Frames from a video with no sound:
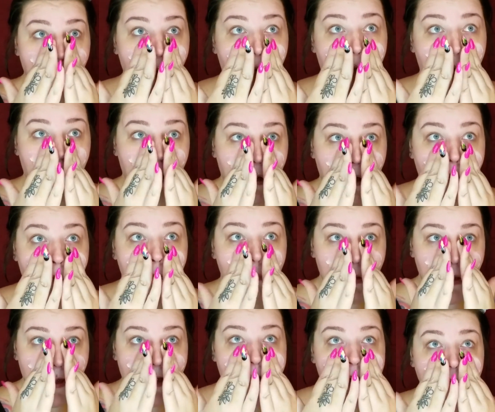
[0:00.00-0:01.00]
I
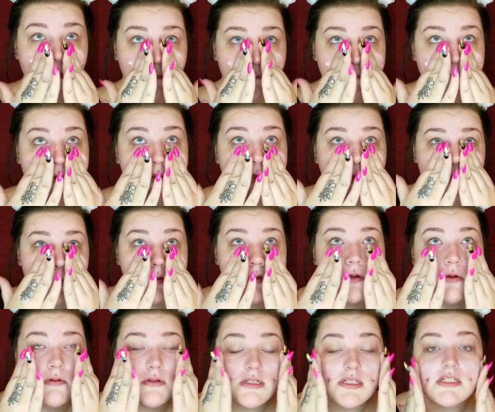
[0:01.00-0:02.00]
don't really
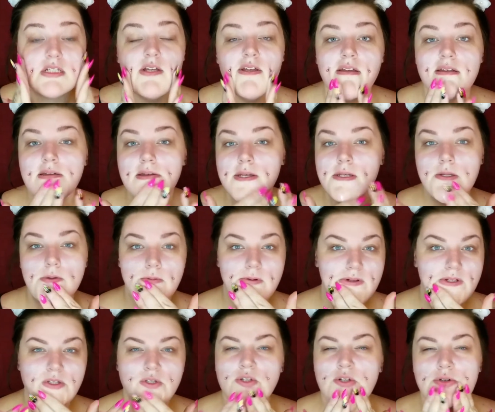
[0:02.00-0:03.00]
notice it
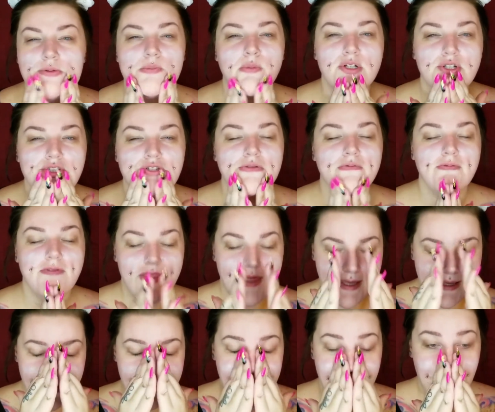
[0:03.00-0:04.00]
doing too much of
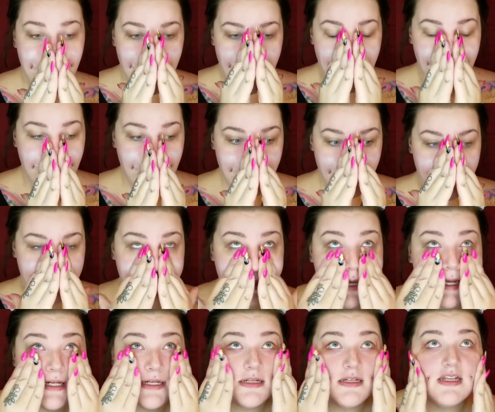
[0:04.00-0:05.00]
that, but
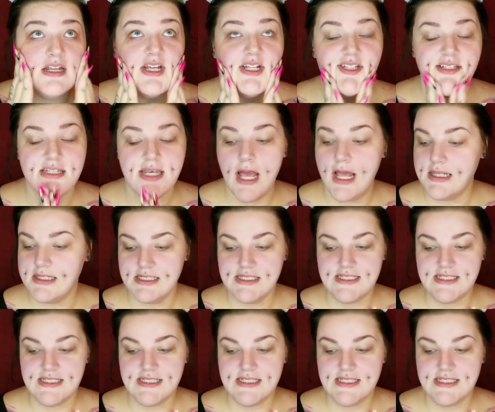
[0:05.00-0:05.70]
it's not